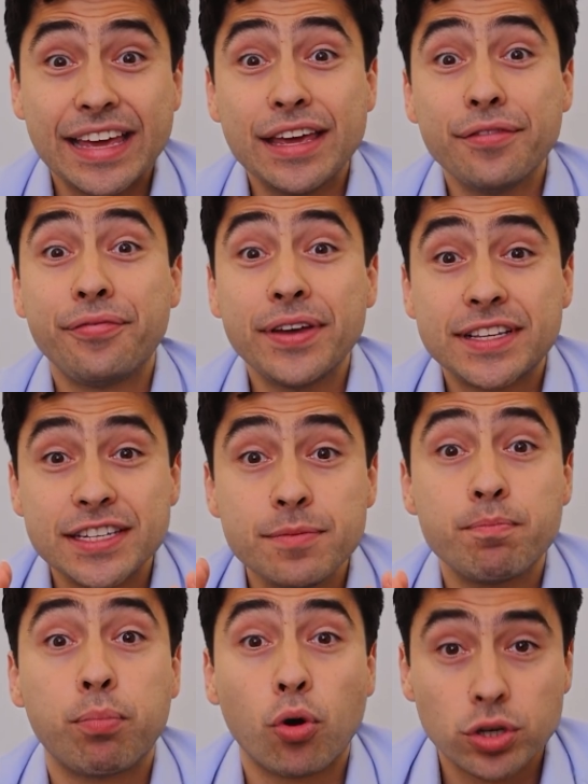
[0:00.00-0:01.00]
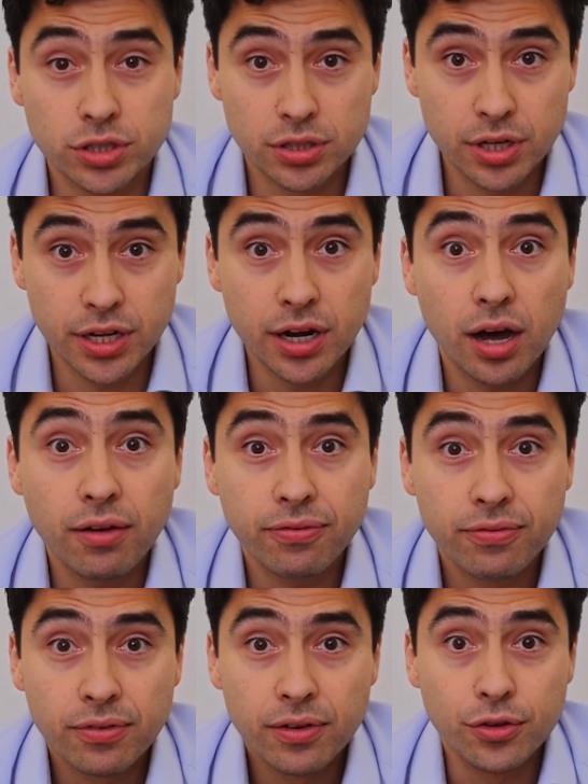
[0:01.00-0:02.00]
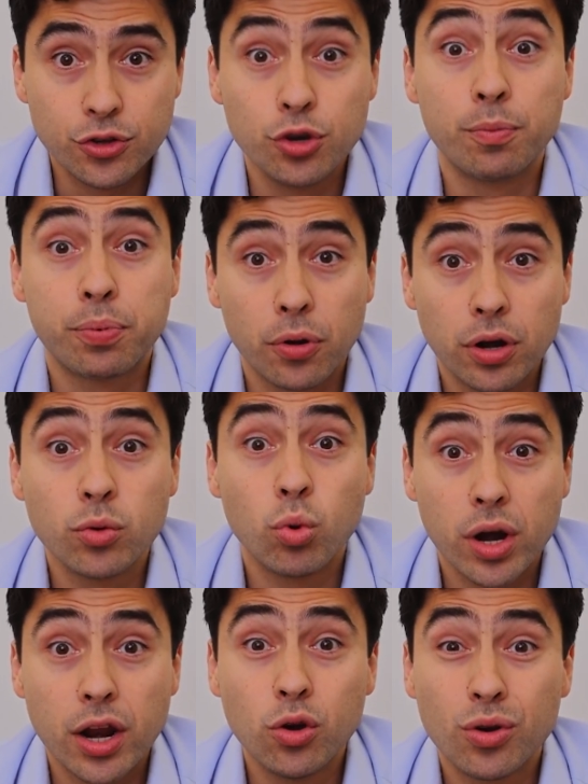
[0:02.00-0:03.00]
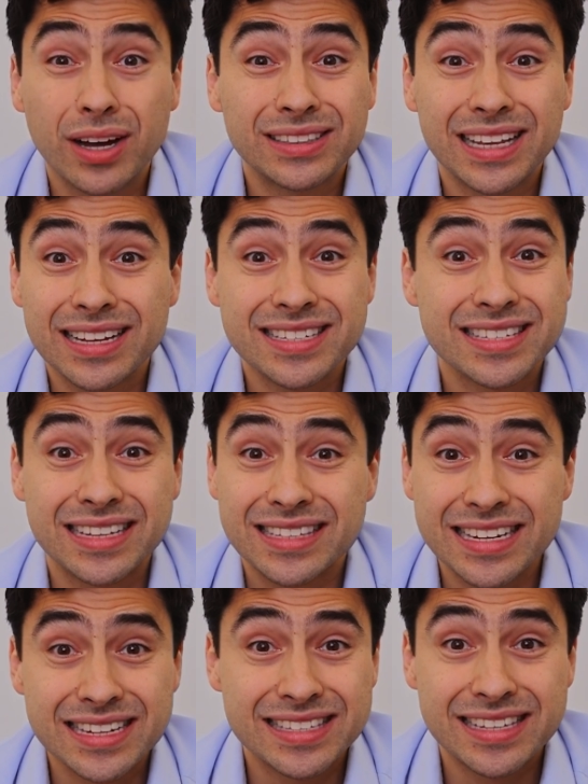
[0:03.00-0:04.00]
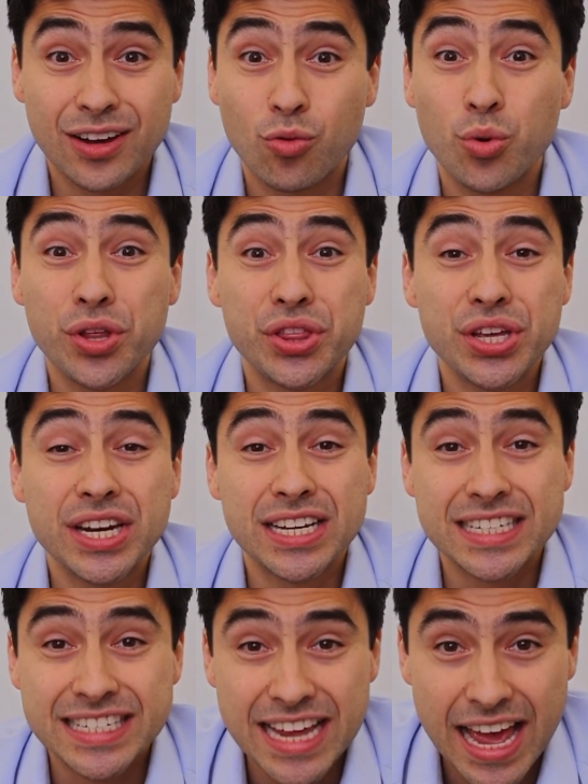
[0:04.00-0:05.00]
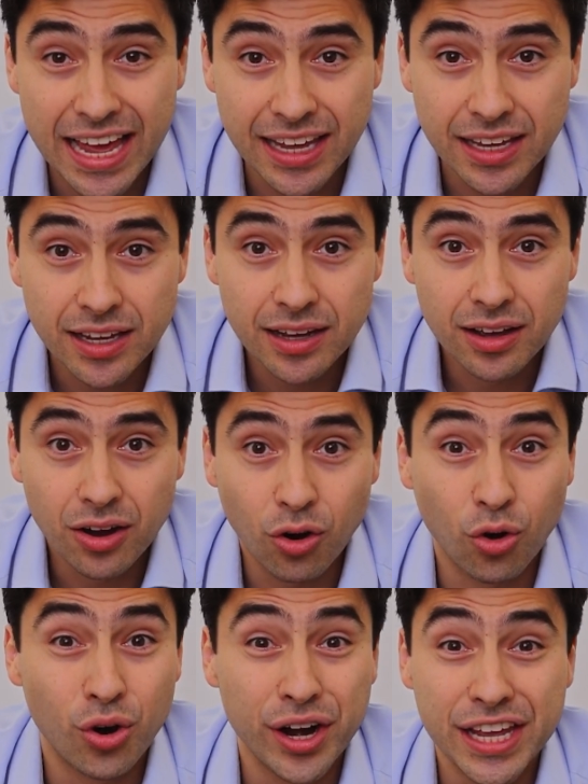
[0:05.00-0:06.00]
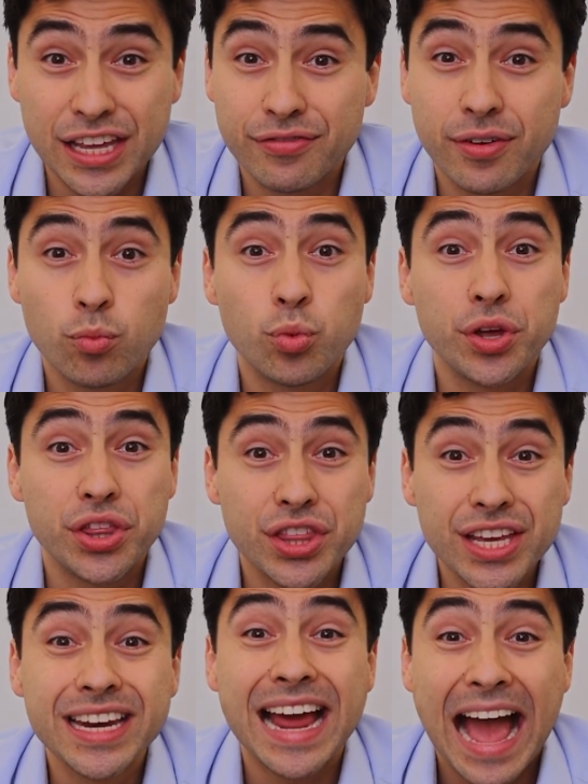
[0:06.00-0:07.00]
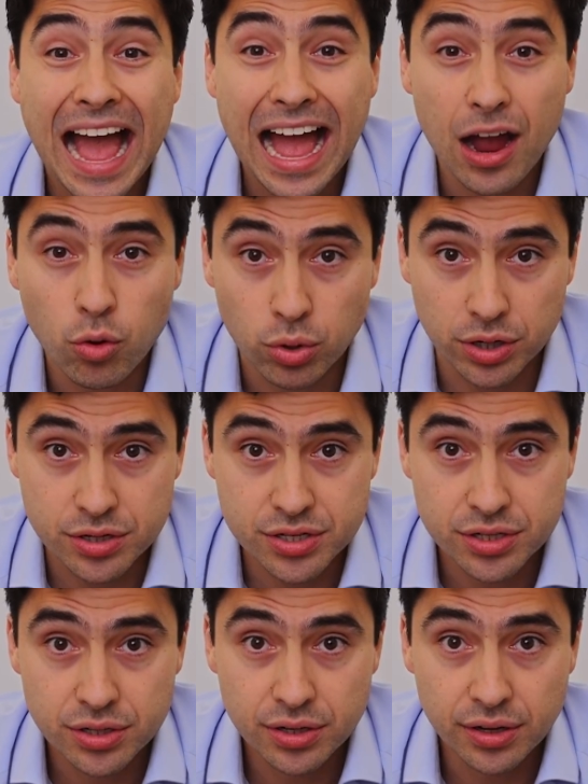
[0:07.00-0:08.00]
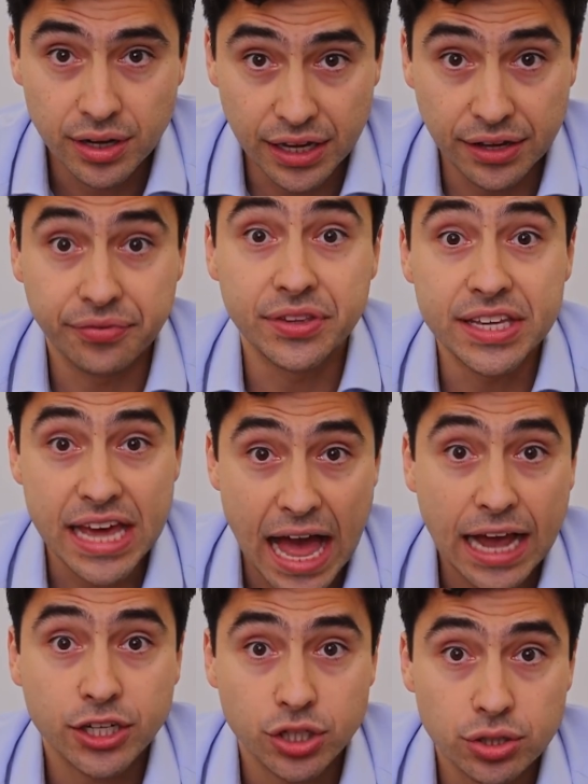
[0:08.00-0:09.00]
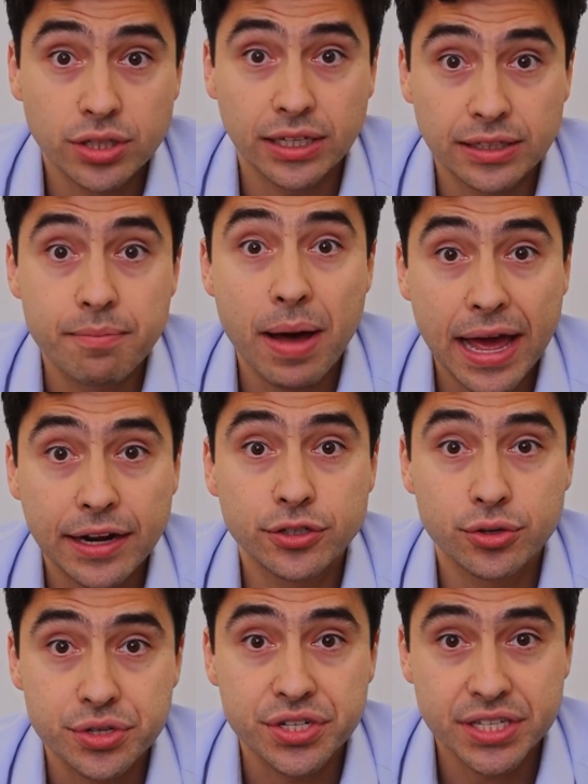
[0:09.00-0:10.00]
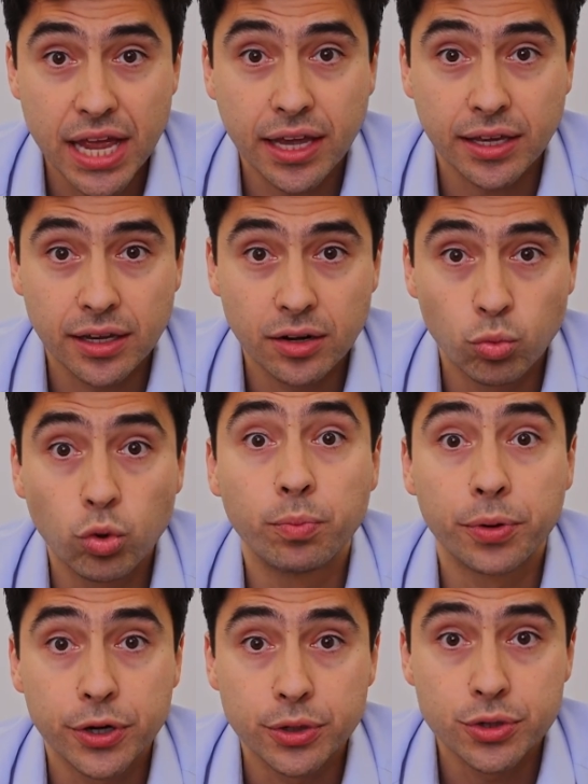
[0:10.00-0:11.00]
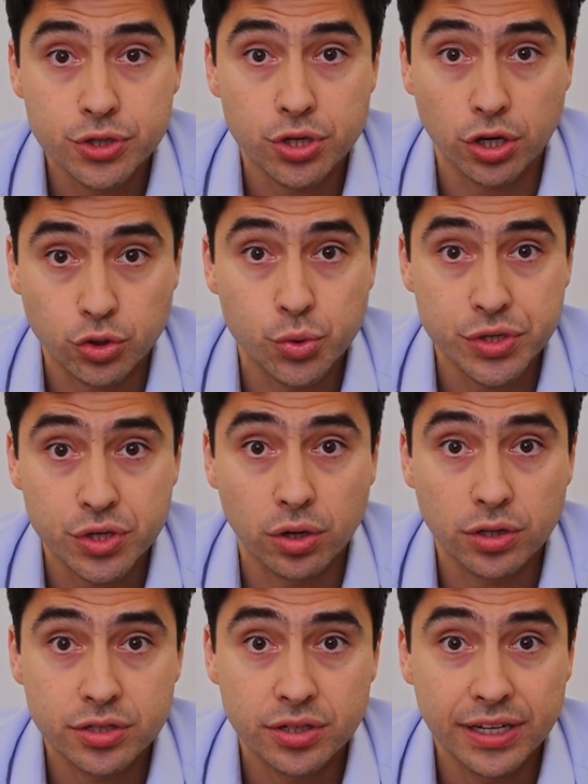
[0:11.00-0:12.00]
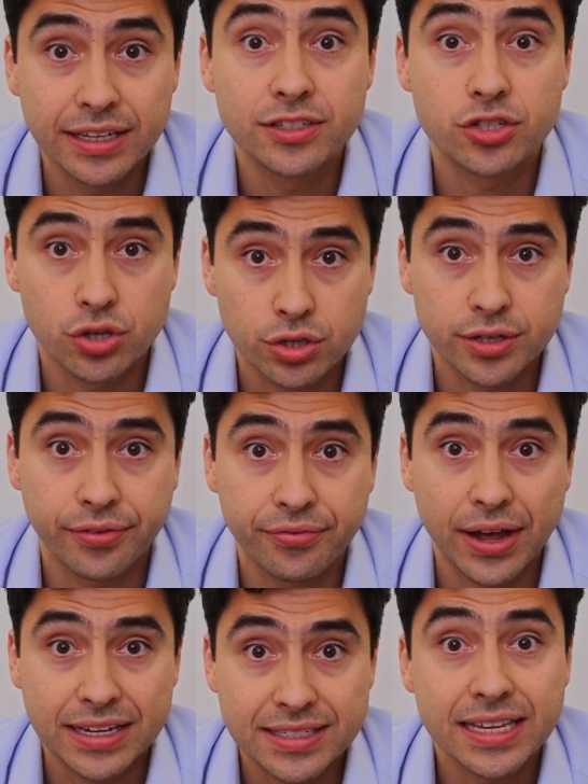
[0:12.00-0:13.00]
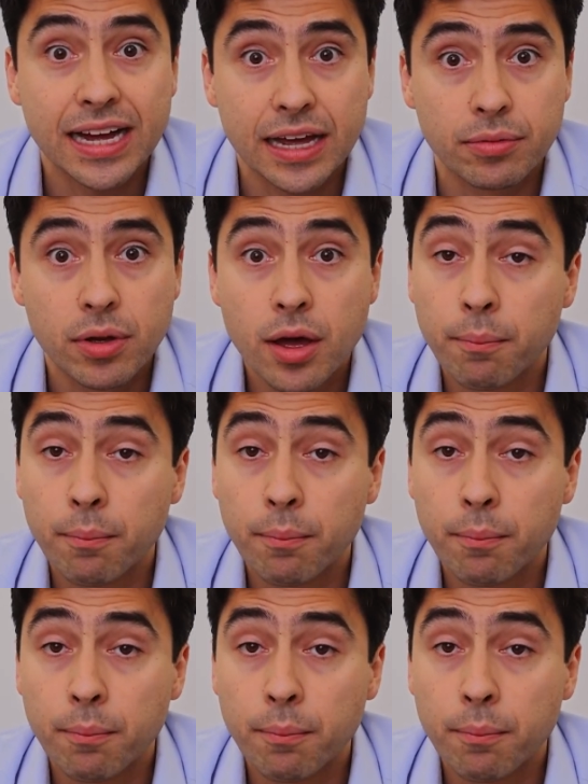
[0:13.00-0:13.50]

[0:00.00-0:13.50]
If it's important enough, you probably want to look at that statistic within a day or even within hours if the action that the manager is taking will produce such results in such a fast time.